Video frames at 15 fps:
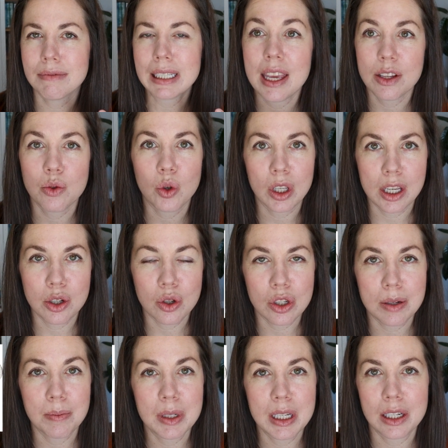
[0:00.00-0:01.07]
He's really
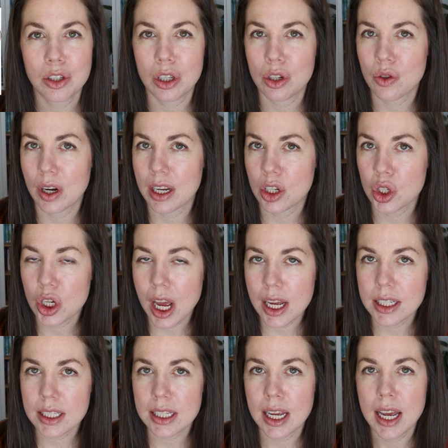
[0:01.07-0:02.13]
interested in potentially trying
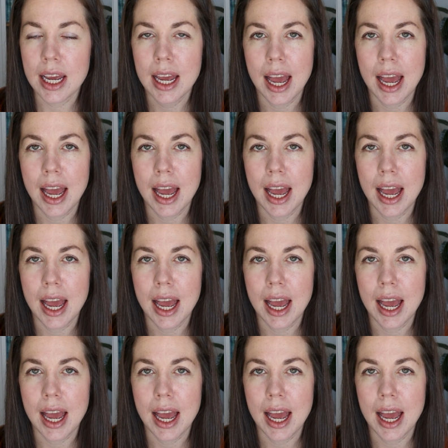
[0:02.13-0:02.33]
chess,